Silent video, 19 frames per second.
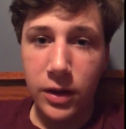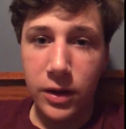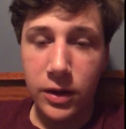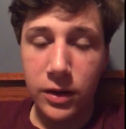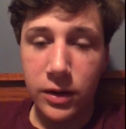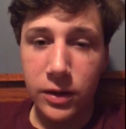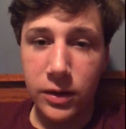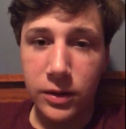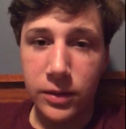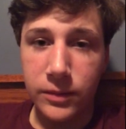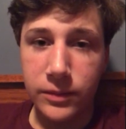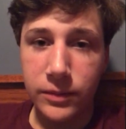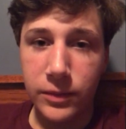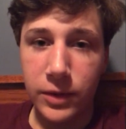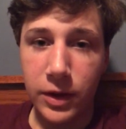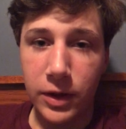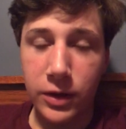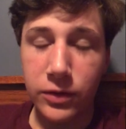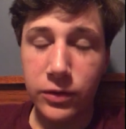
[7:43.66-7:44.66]
Um,
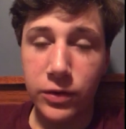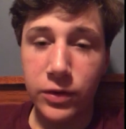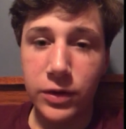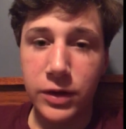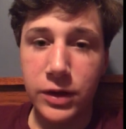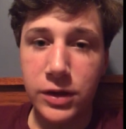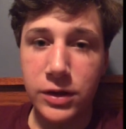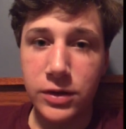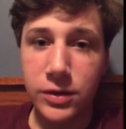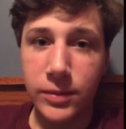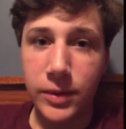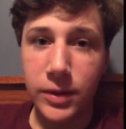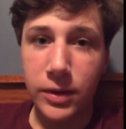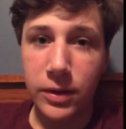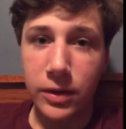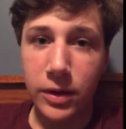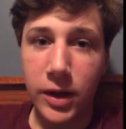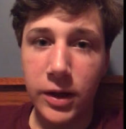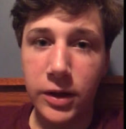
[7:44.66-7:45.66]
thanks for teaching me
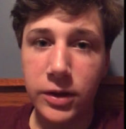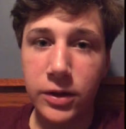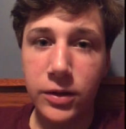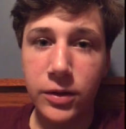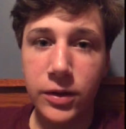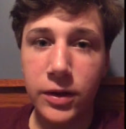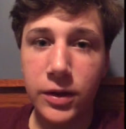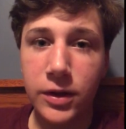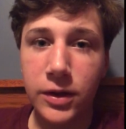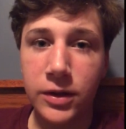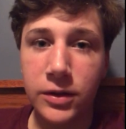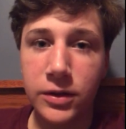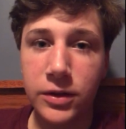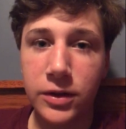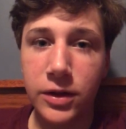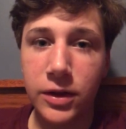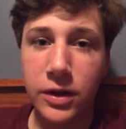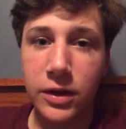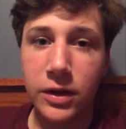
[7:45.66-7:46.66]
a lot of new things
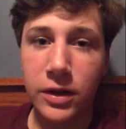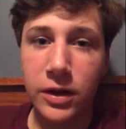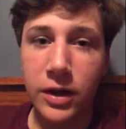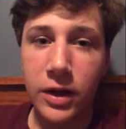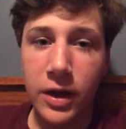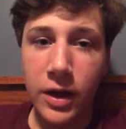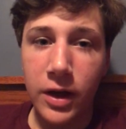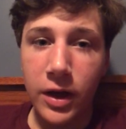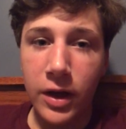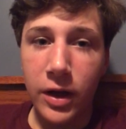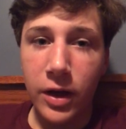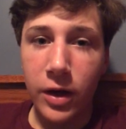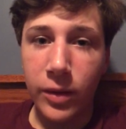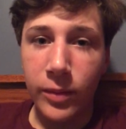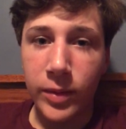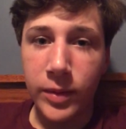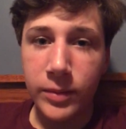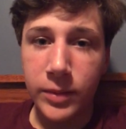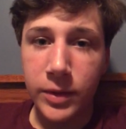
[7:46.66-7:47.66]
and
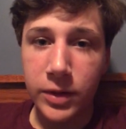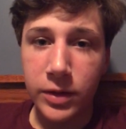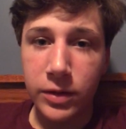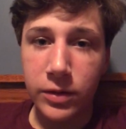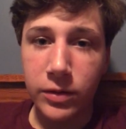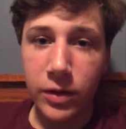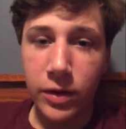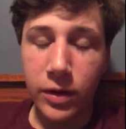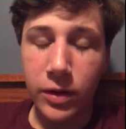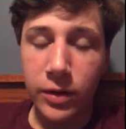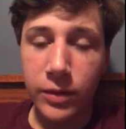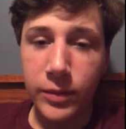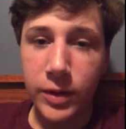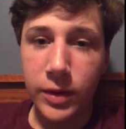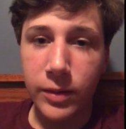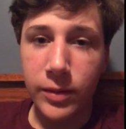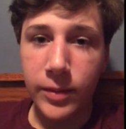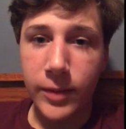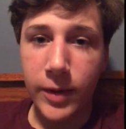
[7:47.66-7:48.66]
helping me to grow and
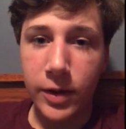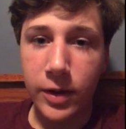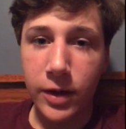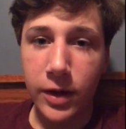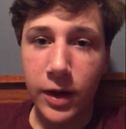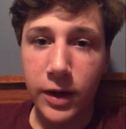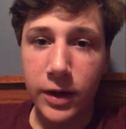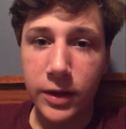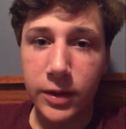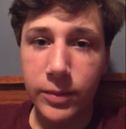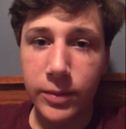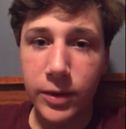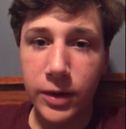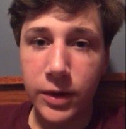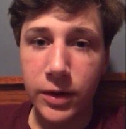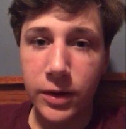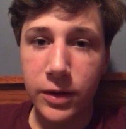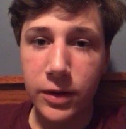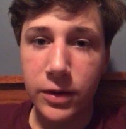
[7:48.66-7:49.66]
become a better hockey
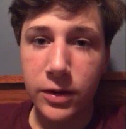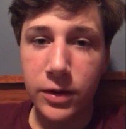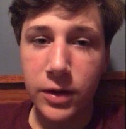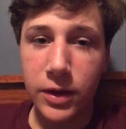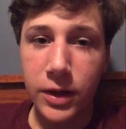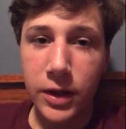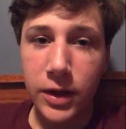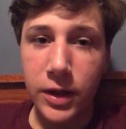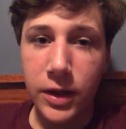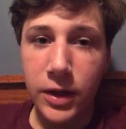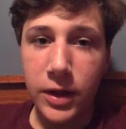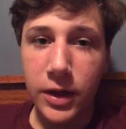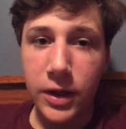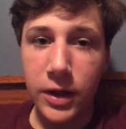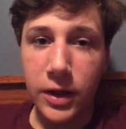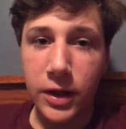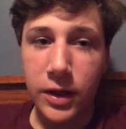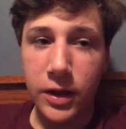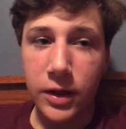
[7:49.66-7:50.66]
player.
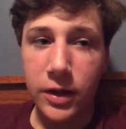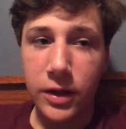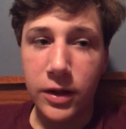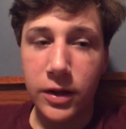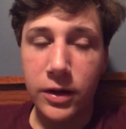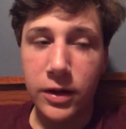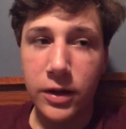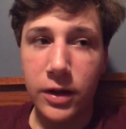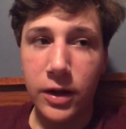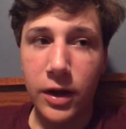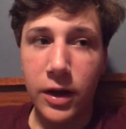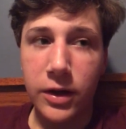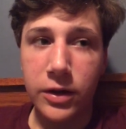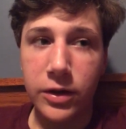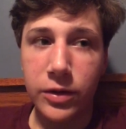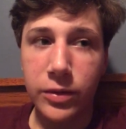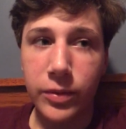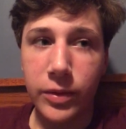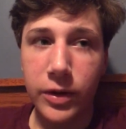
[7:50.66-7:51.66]
And I
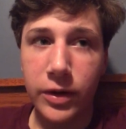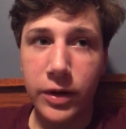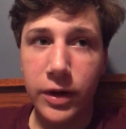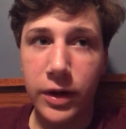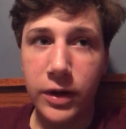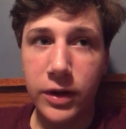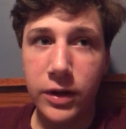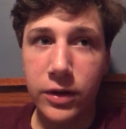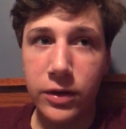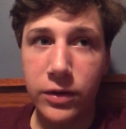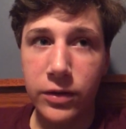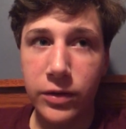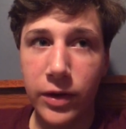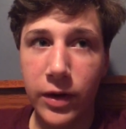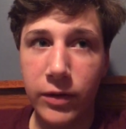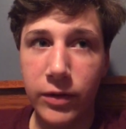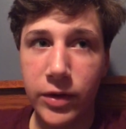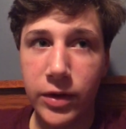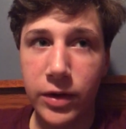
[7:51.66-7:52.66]
just want to thank you
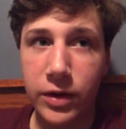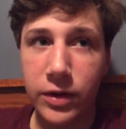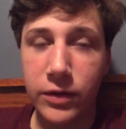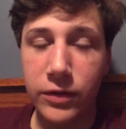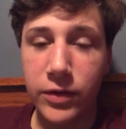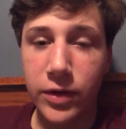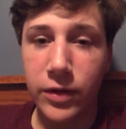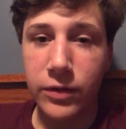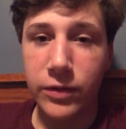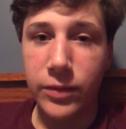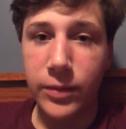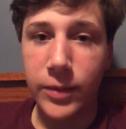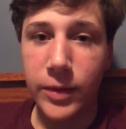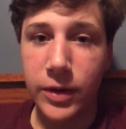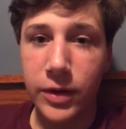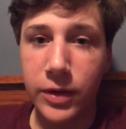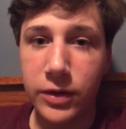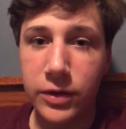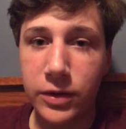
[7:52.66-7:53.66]
for everything you've done for me
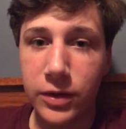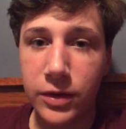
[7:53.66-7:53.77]
this